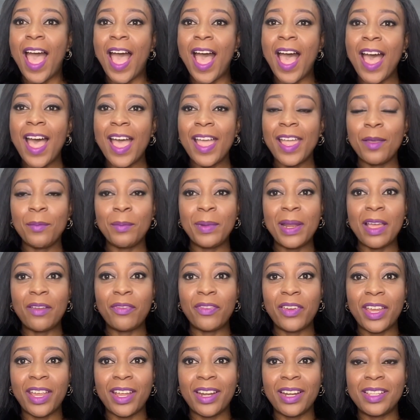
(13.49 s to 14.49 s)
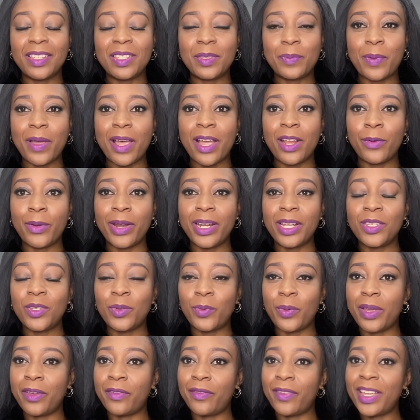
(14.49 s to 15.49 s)
I am an African inspired
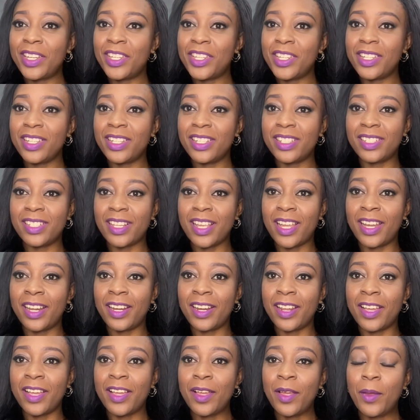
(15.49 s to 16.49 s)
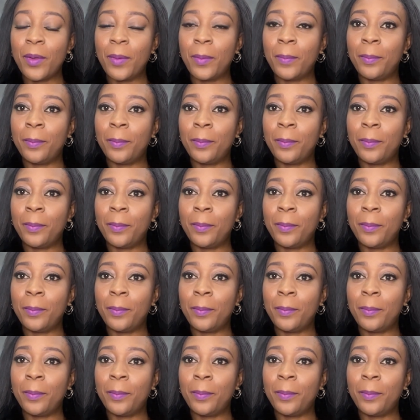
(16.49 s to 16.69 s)
racewear fashion designer